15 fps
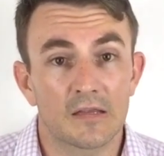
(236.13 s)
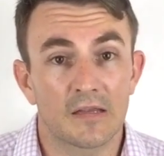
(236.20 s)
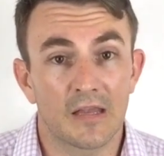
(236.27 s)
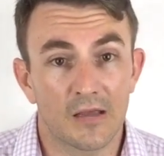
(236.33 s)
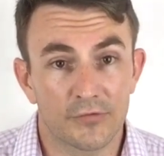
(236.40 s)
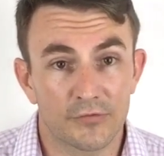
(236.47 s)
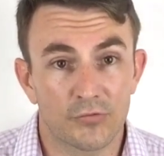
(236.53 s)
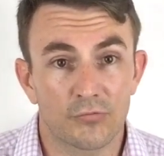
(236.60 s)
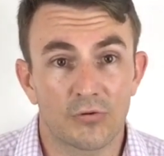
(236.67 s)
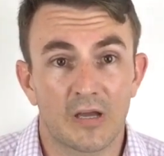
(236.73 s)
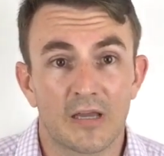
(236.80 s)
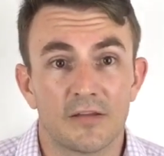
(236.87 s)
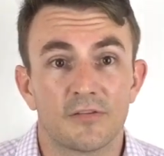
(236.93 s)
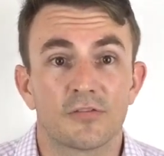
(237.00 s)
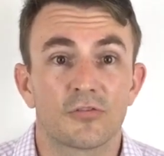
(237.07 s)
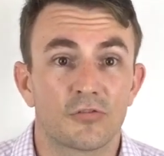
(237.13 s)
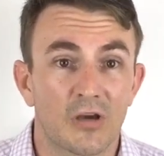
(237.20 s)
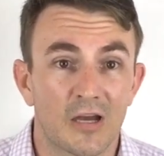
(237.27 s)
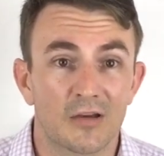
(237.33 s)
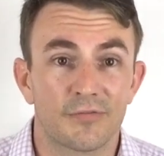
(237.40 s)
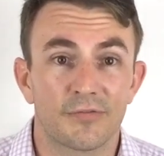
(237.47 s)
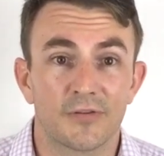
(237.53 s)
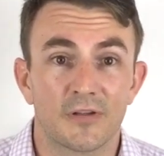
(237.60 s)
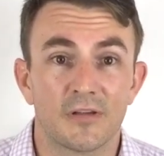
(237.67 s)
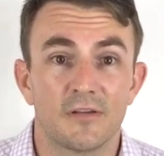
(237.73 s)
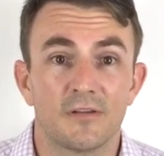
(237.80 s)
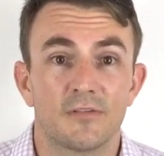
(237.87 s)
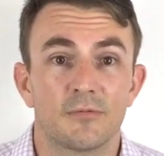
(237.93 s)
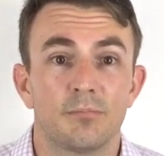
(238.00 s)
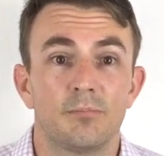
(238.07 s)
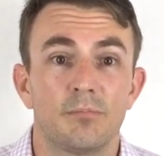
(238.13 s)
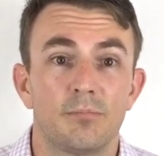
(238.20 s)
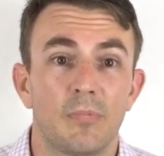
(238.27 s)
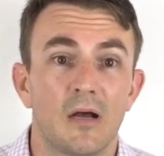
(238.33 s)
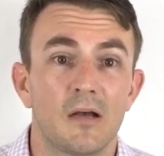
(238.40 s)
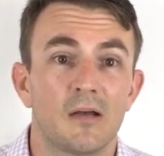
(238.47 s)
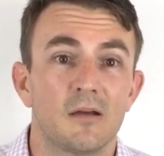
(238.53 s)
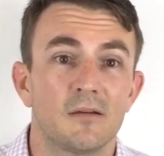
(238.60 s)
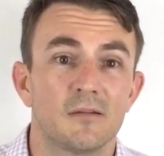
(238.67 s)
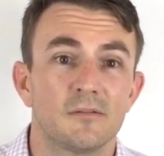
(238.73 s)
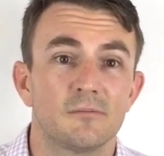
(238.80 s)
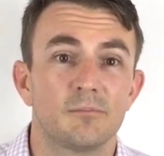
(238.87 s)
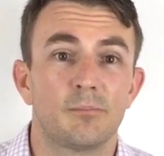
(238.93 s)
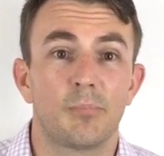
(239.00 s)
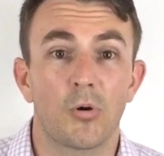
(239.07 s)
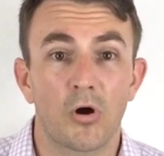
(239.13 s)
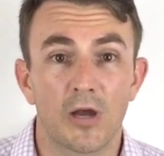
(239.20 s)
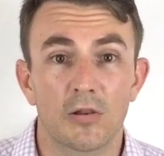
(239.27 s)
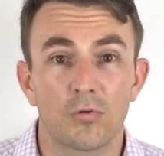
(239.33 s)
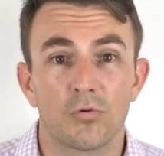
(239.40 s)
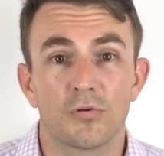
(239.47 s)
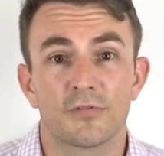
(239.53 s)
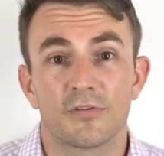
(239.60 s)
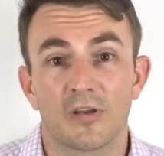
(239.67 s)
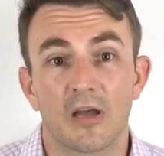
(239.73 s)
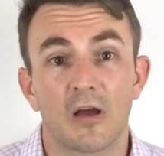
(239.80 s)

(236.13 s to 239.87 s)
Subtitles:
council rates, strata fees, bylaws,